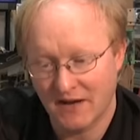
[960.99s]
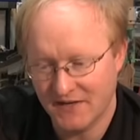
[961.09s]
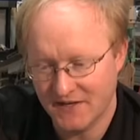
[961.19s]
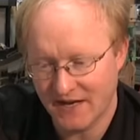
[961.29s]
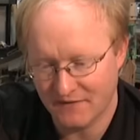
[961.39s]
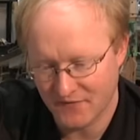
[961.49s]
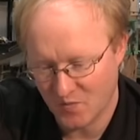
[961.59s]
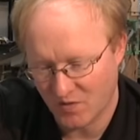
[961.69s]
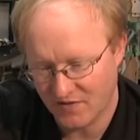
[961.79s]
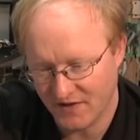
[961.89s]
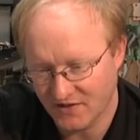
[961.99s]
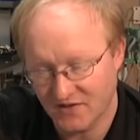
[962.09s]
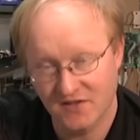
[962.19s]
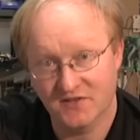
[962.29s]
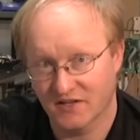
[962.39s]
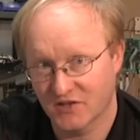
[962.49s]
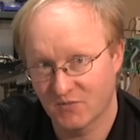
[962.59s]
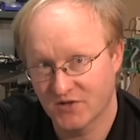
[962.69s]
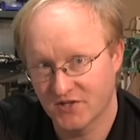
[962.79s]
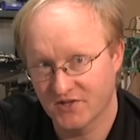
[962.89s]
I need to add a few more things to this, like
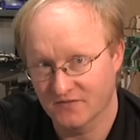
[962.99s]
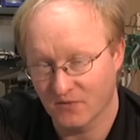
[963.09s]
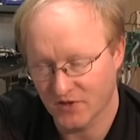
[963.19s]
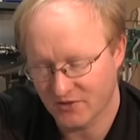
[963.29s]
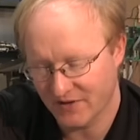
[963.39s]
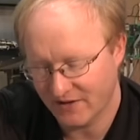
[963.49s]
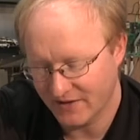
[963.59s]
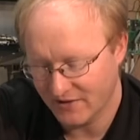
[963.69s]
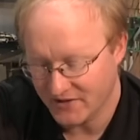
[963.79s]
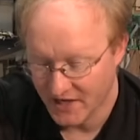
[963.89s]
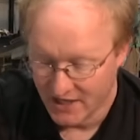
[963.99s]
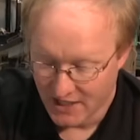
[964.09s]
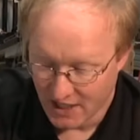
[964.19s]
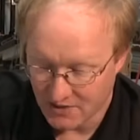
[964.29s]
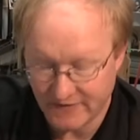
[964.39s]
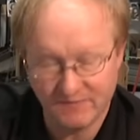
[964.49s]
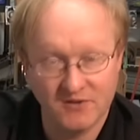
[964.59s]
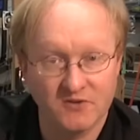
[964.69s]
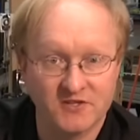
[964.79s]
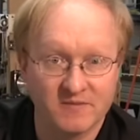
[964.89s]
switches and voltage regulators. So I have to
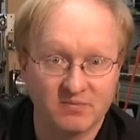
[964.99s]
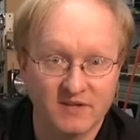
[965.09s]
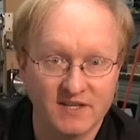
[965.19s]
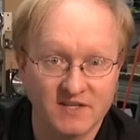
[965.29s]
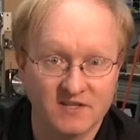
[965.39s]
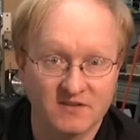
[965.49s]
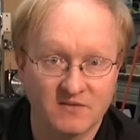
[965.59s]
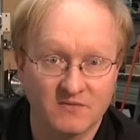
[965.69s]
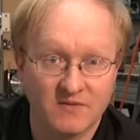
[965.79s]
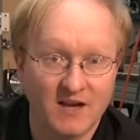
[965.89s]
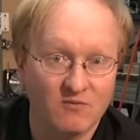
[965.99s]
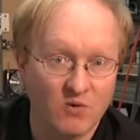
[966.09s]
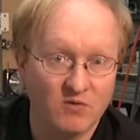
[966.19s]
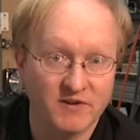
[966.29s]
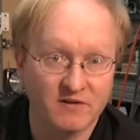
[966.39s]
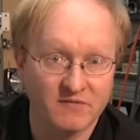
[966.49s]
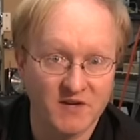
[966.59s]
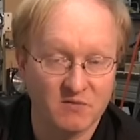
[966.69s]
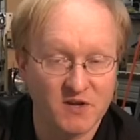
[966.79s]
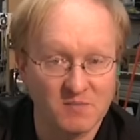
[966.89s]
put those in a place that won't
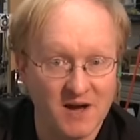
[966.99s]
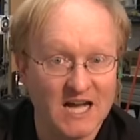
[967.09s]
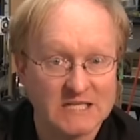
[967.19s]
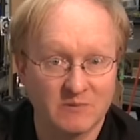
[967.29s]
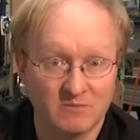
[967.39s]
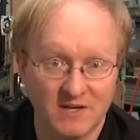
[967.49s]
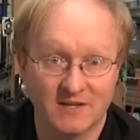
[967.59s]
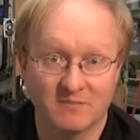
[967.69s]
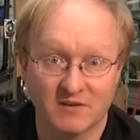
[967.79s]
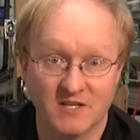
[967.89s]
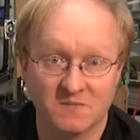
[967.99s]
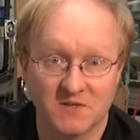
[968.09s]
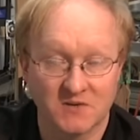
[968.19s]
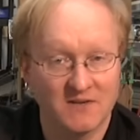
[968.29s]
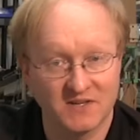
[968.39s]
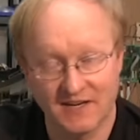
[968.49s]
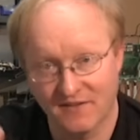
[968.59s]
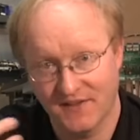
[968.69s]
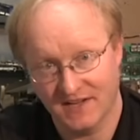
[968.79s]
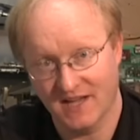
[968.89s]
interfere with our possible button placement. So I have to kind
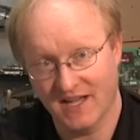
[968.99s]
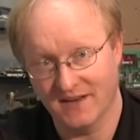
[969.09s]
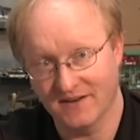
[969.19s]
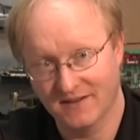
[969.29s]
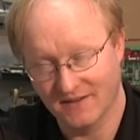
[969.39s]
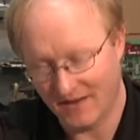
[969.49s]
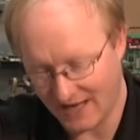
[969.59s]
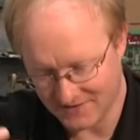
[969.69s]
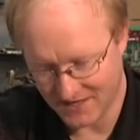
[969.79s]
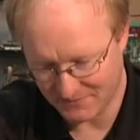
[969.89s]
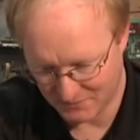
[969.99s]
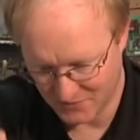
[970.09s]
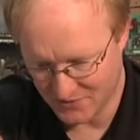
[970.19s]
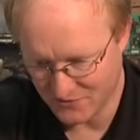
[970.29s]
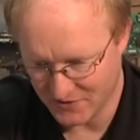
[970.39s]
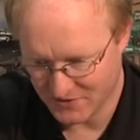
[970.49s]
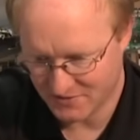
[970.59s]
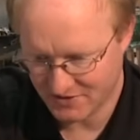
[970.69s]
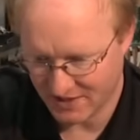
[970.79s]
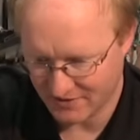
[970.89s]
of think ahead as I do this
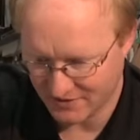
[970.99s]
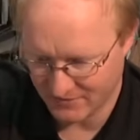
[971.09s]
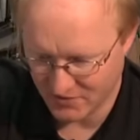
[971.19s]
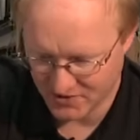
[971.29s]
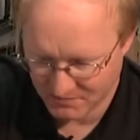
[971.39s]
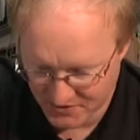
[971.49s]
skeleton version.